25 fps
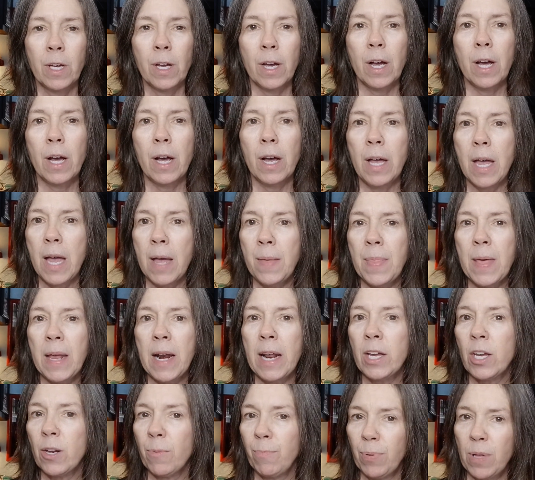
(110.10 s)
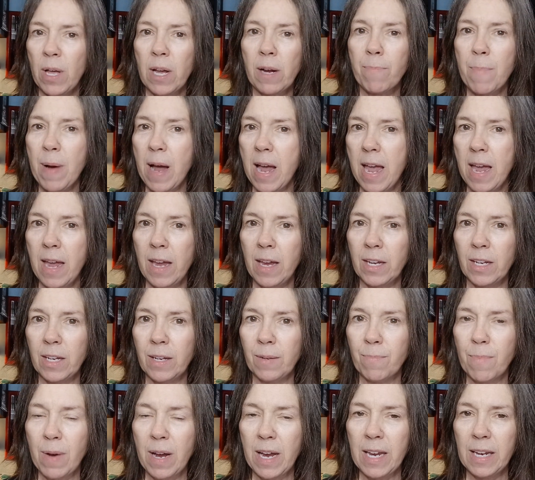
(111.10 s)
and then I could plug my
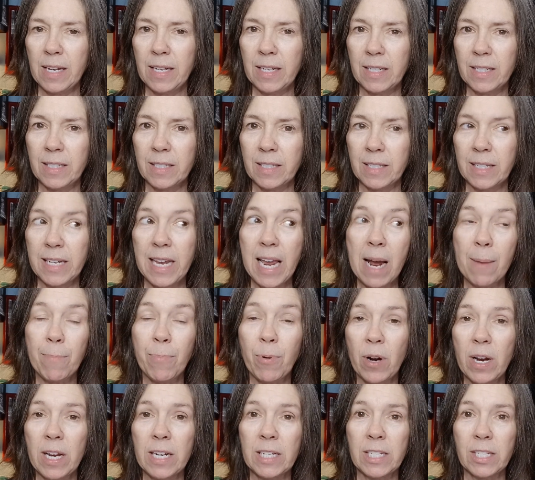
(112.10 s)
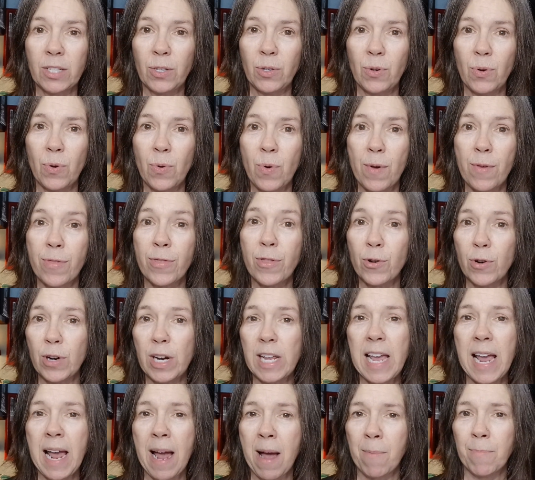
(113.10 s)
camper into
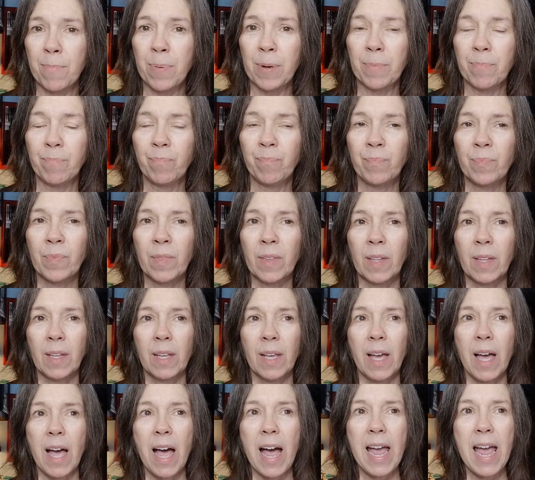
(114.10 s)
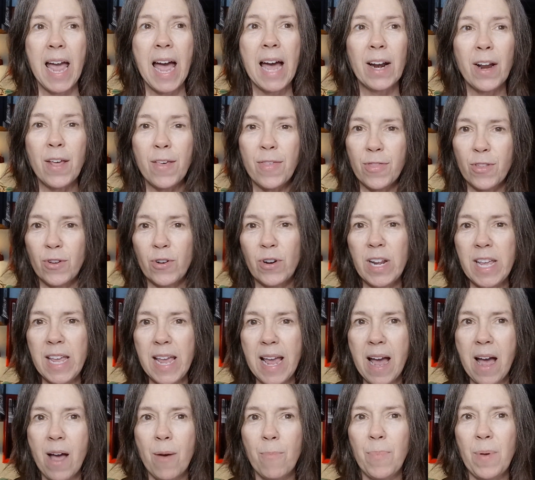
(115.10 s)
30 amp. I had a 30
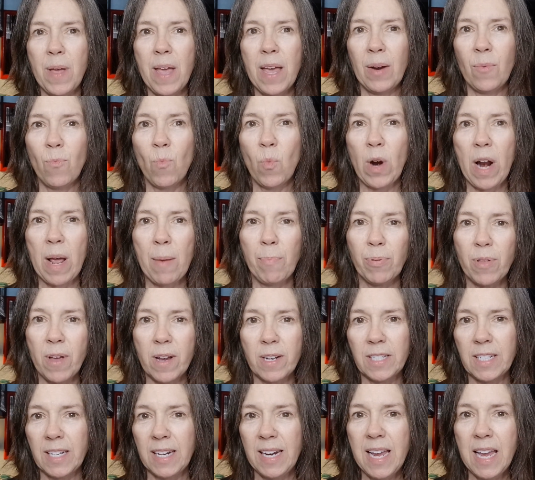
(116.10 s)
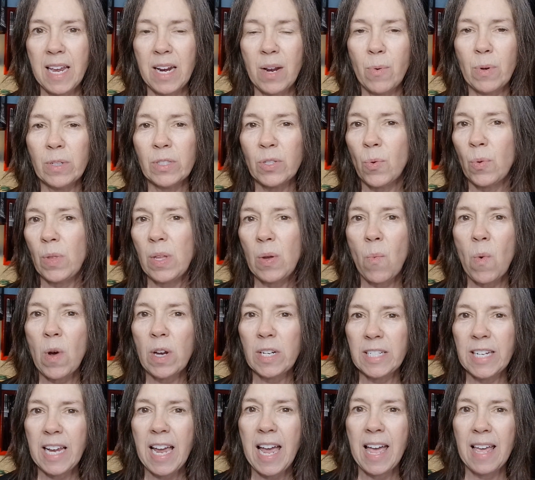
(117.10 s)
amp, and when I plugged it in, it was only
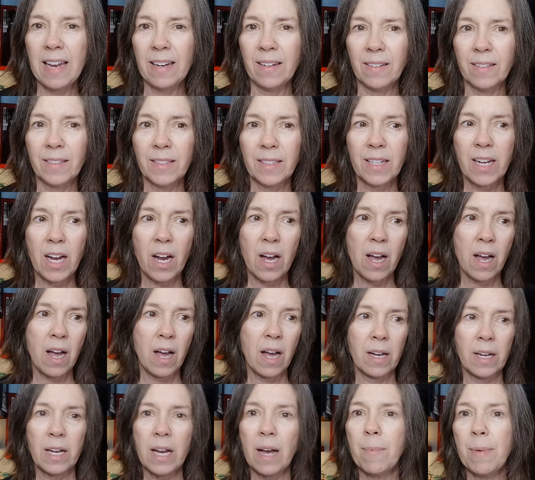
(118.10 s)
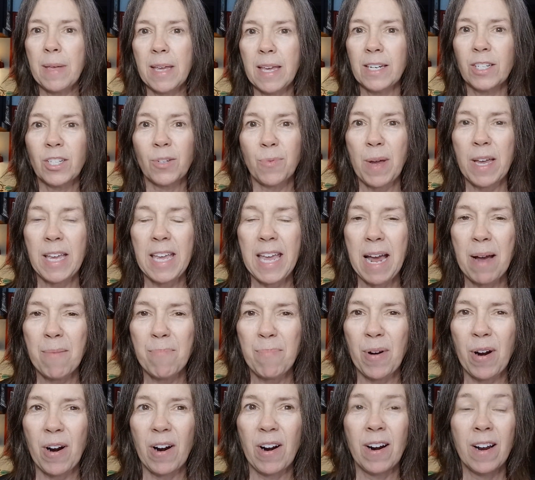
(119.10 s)
110 coming into my
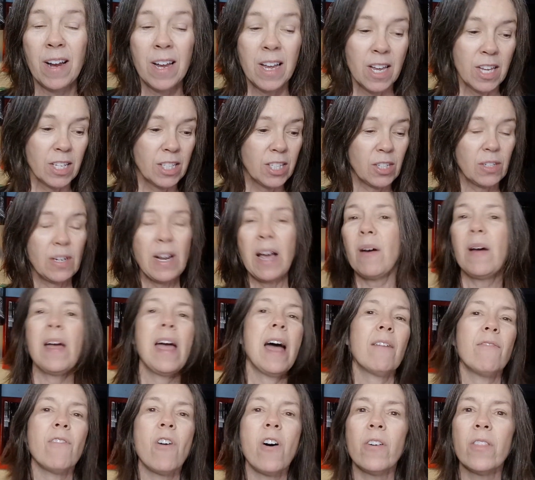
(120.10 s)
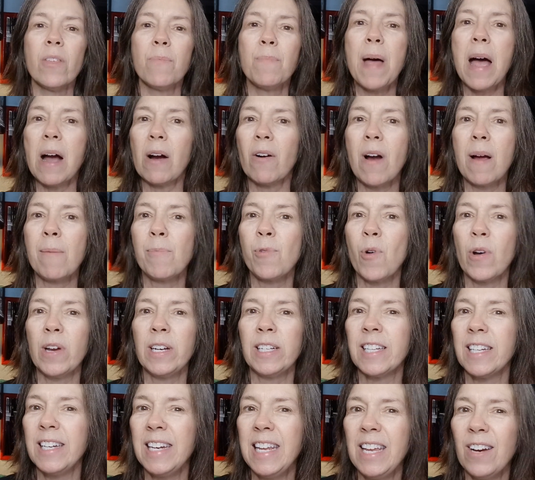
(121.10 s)
camper. So now I have all the power I'm going
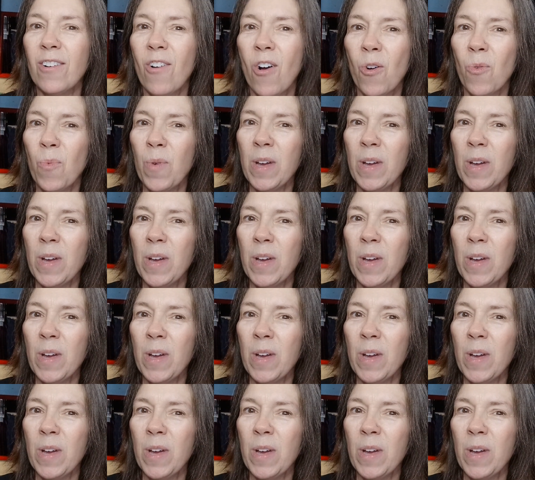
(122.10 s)
to need all